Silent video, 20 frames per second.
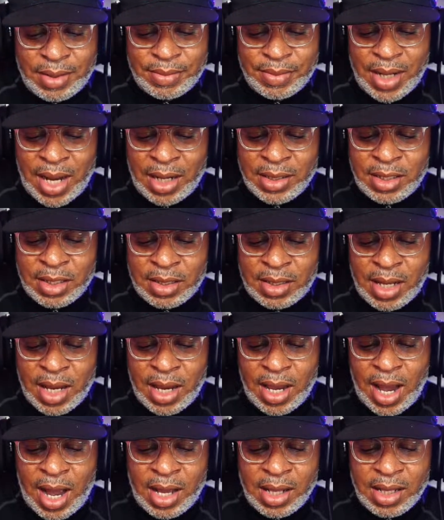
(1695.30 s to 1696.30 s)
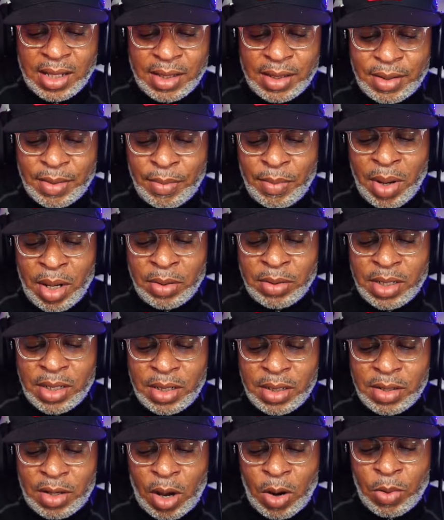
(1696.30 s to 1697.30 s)
I just think Melton
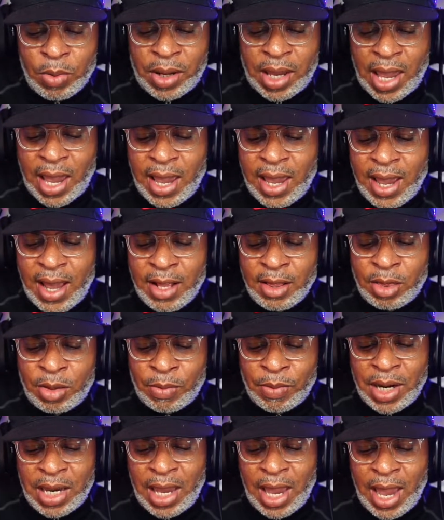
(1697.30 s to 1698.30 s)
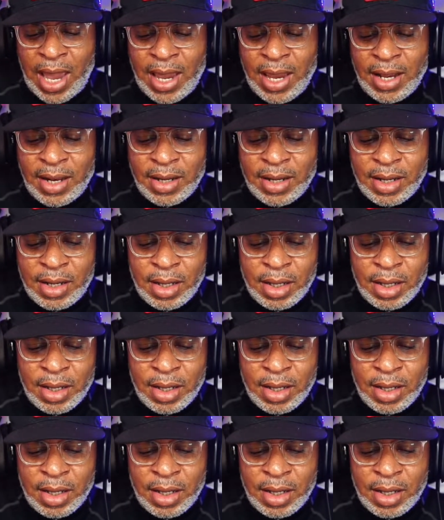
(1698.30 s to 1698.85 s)
is okay at 3.8.